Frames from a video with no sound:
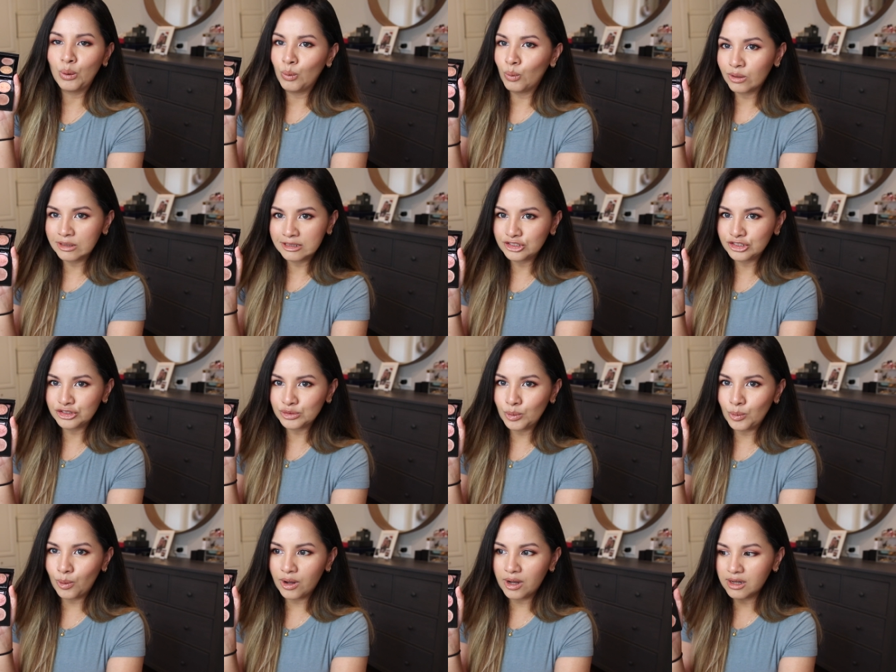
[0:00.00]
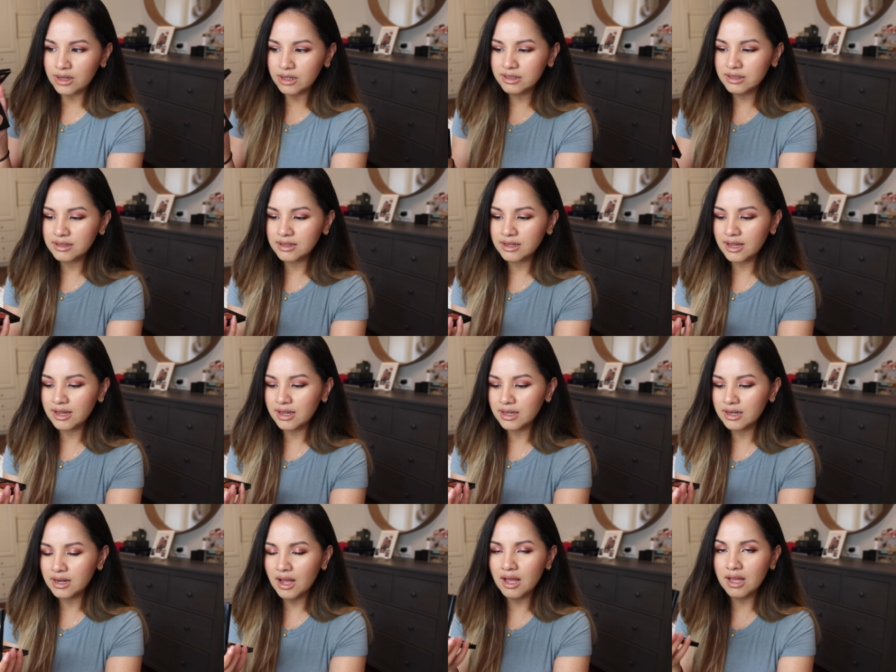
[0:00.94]
gorgeous quad
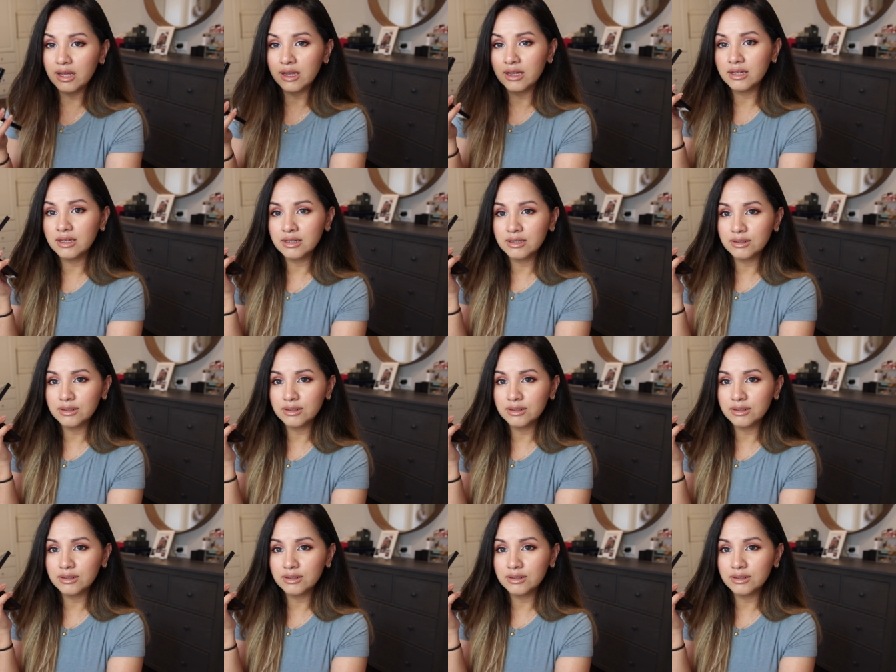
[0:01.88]
and I